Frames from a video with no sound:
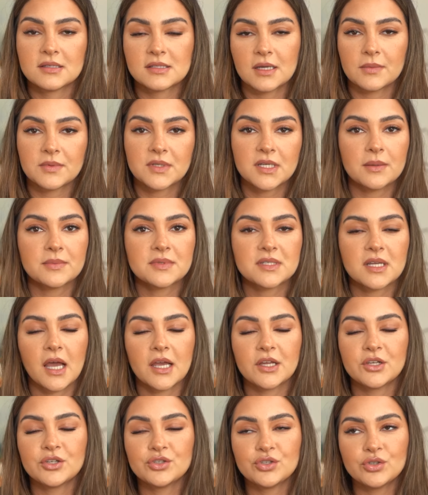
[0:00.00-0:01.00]
Sometimes
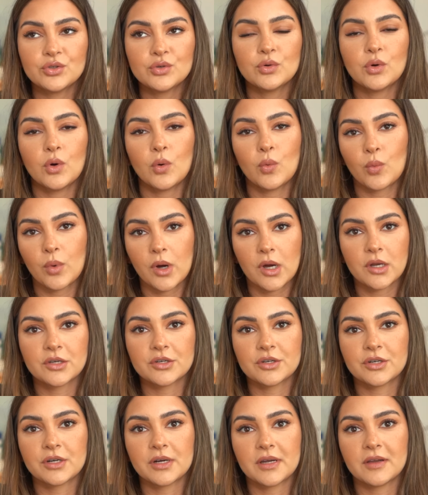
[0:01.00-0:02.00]
I do
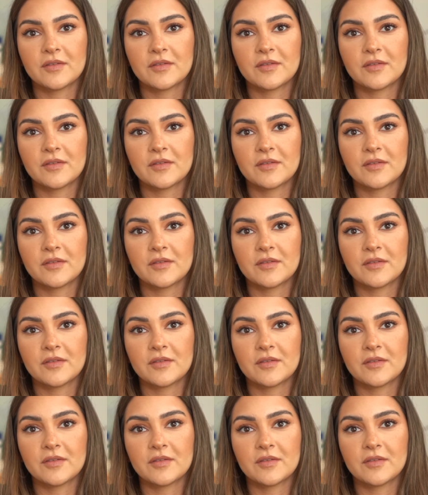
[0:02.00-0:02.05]
wonder